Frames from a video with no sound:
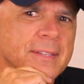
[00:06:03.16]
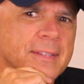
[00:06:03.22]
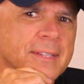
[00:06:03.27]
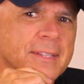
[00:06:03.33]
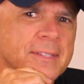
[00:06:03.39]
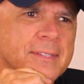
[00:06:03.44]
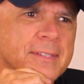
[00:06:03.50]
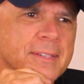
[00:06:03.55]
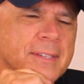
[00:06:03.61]

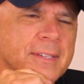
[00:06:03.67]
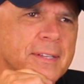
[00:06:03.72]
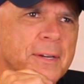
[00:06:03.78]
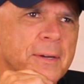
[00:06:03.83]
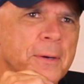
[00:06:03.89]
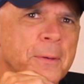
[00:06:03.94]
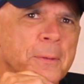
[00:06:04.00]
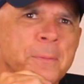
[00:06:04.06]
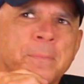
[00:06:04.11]
This, you
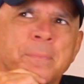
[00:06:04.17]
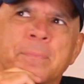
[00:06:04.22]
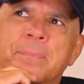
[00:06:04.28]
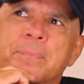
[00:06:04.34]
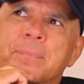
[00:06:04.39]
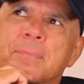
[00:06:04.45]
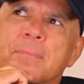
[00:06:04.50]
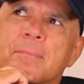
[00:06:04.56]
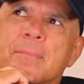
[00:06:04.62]
know,
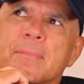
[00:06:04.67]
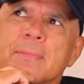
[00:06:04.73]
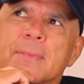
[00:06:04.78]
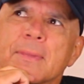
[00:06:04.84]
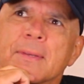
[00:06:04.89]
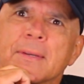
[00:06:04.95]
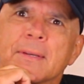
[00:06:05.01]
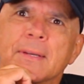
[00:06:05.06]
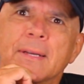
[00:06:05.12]

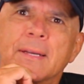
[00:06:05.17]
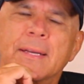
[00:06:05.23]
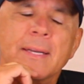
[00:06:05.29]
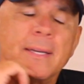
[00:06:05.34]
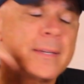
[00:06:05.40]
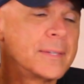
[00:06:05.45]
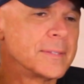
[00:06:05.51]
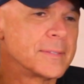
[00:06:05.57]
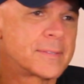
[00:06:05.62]

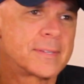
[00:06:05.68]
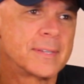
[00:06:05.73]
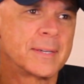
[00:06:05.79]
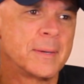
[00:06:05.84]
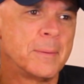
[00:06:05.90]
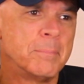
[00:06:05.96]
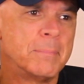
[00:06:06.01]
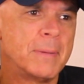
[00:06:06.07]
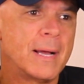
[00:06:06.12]
he can sing
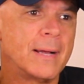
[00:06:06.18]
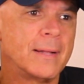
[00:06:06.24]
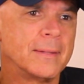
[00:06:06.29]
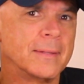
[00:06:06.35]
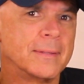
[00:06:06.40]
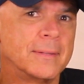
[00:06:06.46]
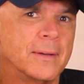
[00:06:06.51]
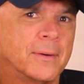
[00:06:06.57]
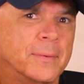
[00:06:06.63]
a
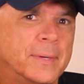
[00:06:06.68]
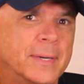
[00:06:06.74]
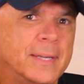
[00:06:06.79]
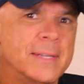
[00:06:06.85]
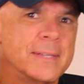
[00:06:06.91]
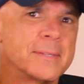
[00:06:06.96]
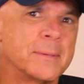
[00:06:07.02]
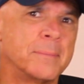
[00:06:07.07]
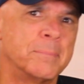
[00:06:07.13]
ballad, though, and
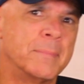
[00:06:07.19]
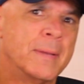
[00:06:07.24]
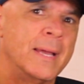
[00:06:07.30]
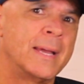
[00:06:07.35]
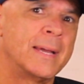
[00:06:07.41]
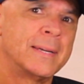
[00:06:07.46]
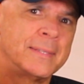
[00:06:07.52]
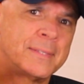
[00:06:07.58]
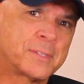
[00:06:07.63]
he's a
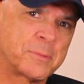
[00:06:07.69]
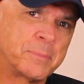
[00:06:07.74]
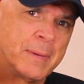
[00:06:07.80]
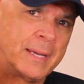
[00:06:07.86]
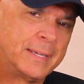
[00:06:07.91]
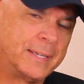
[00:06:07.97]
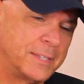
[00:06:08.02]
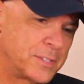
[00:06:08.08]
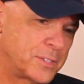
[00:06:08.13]
man's
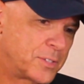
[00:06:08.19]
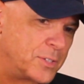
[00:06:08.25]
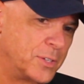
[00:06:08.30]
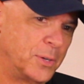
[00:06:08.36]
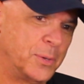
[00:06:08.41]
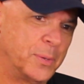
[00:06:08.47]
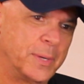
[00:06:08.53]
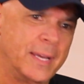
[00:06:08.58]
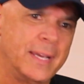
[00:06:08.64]
man, this dude.